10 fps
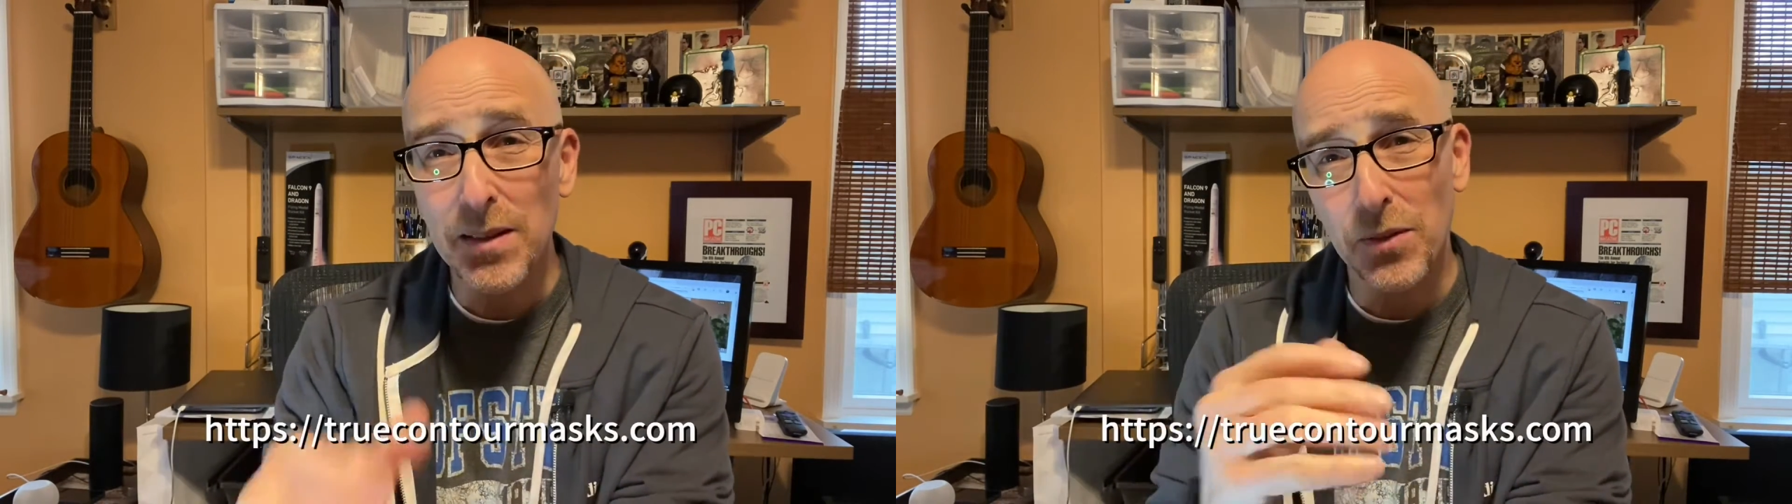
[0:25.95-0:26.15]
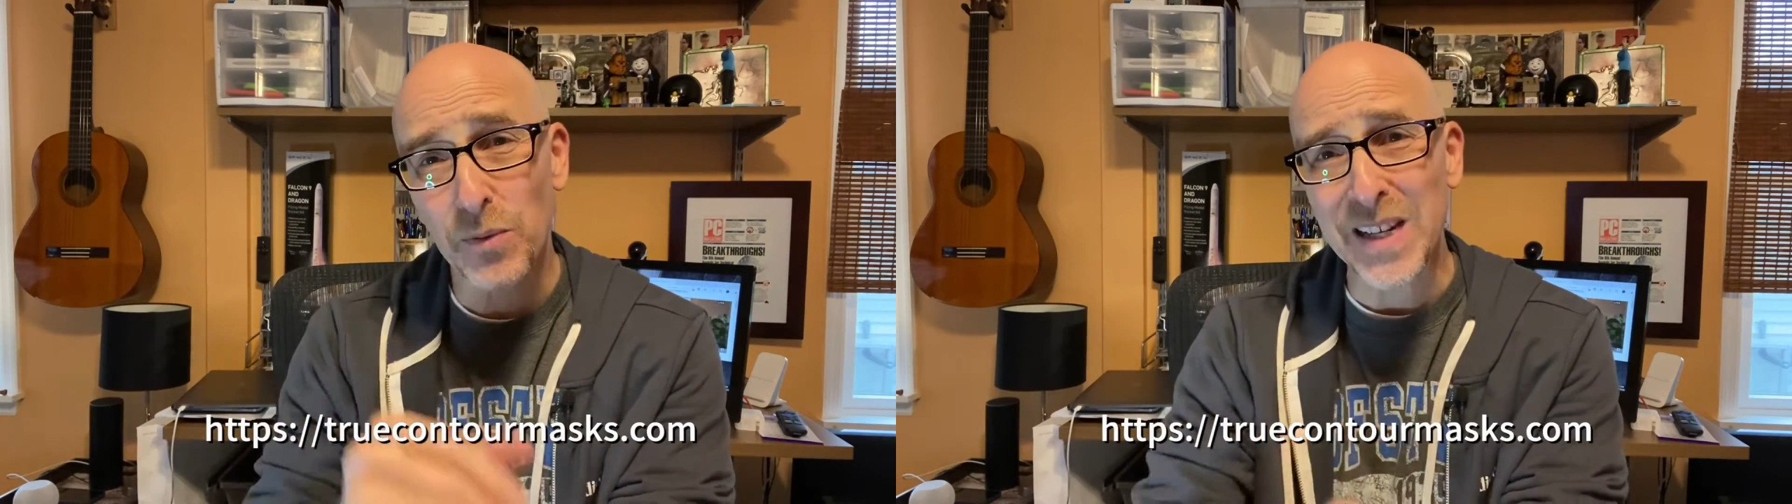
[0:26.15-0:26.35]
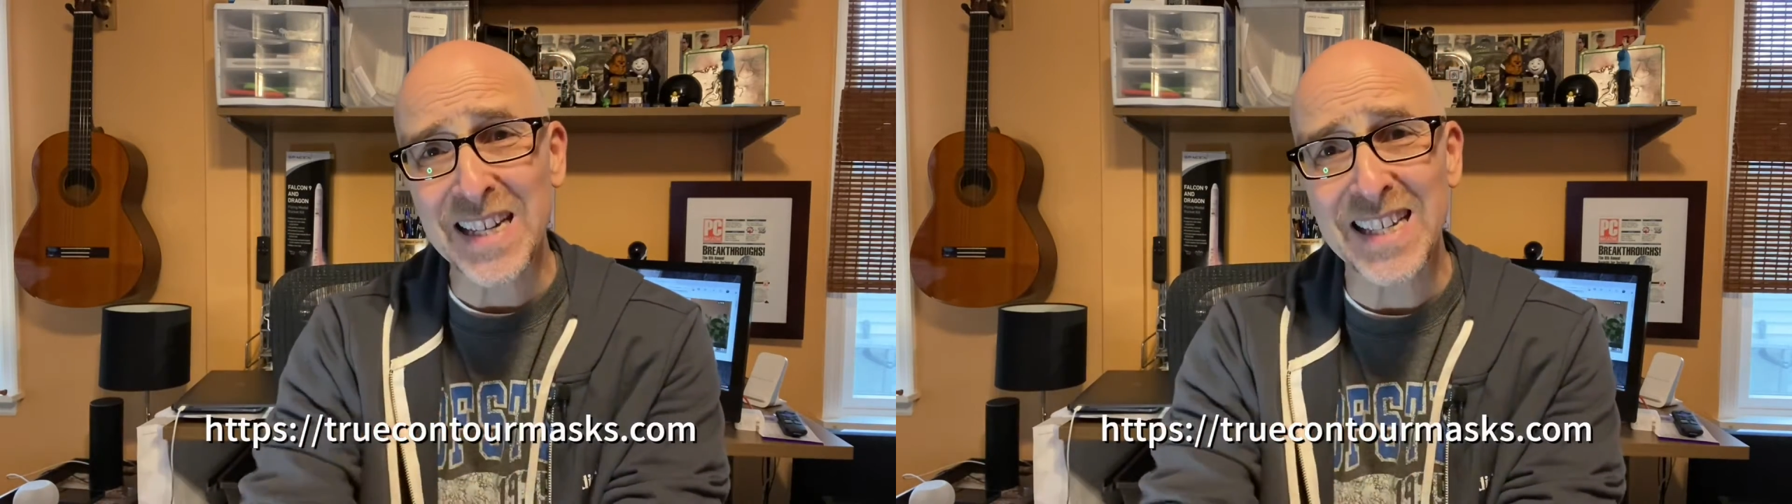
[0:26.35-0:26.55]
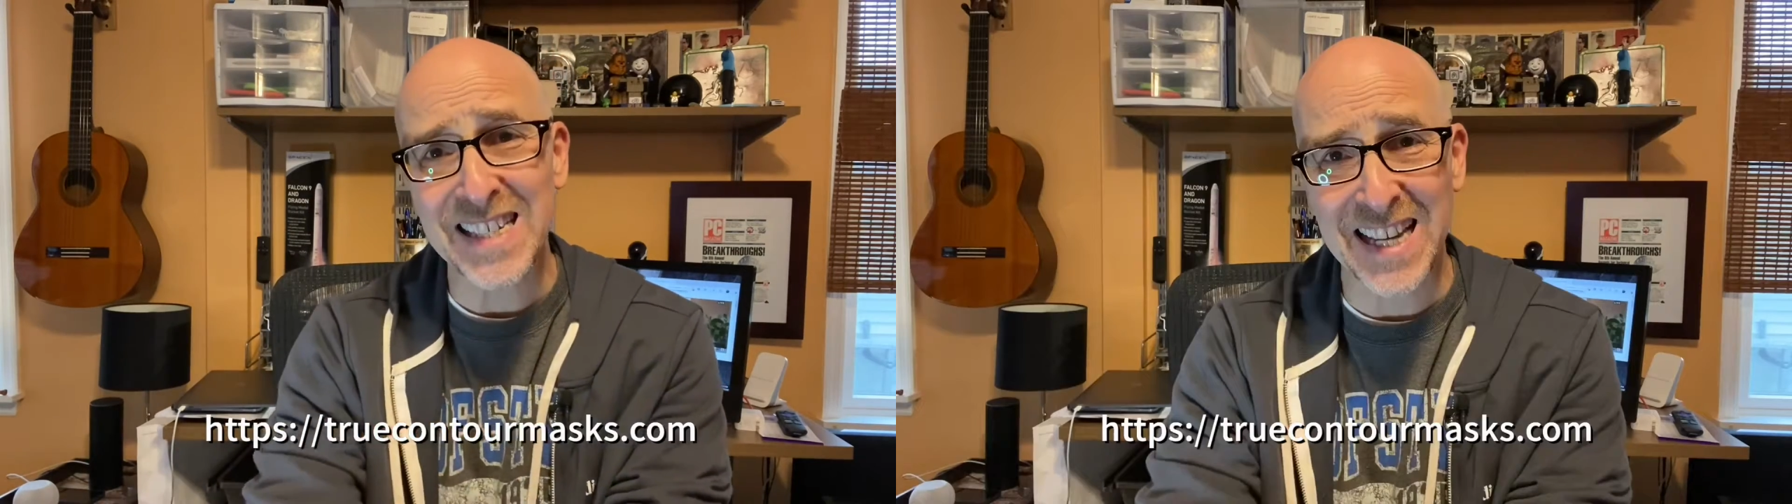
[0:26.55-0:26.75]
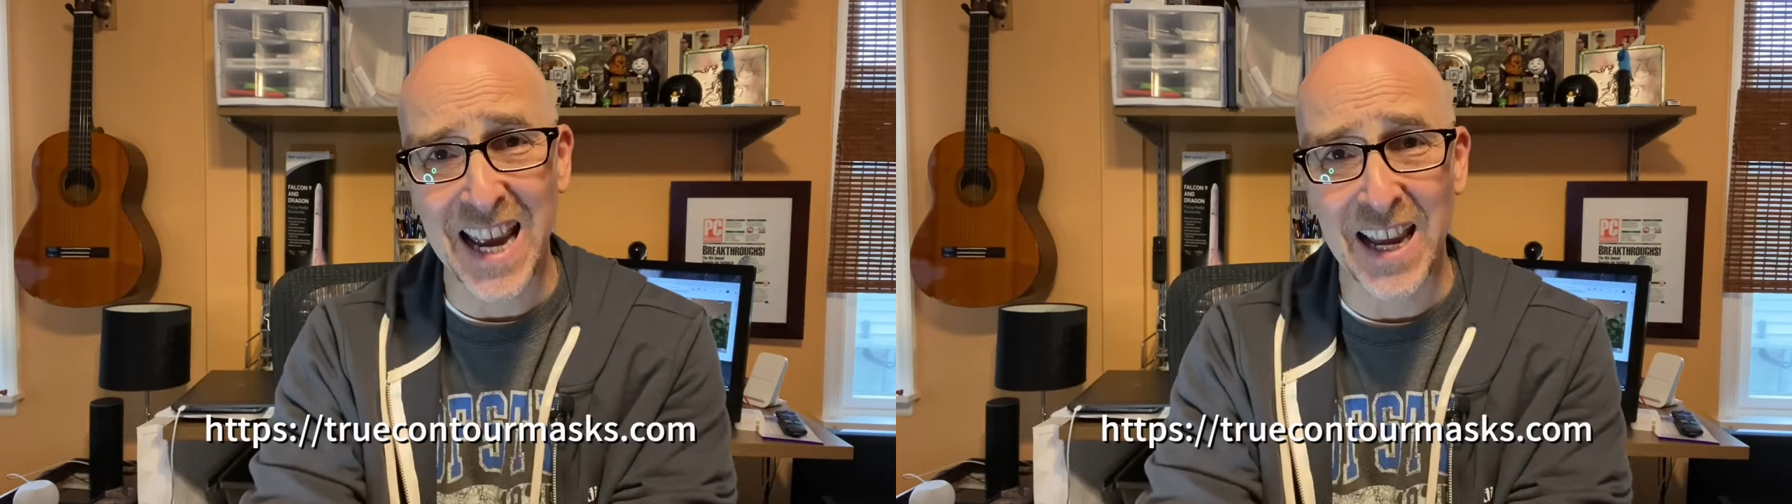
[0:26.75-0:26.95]
3D
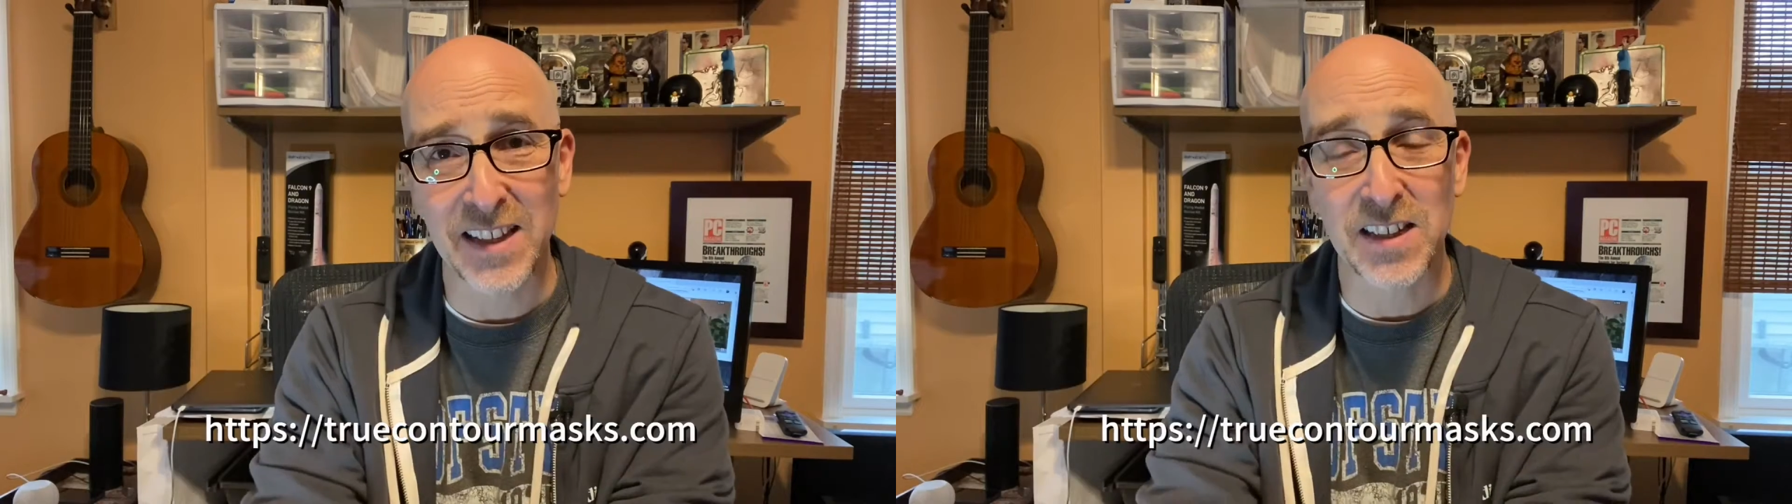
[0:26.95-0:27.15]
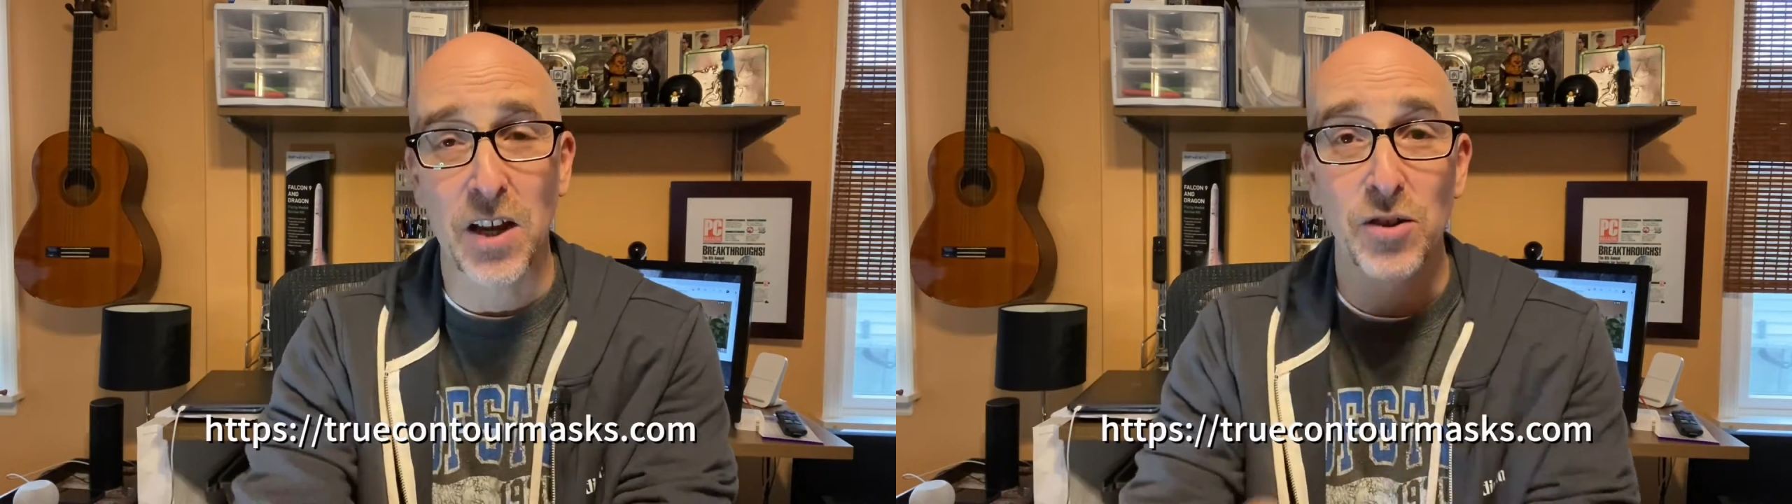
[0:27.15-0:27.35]
scans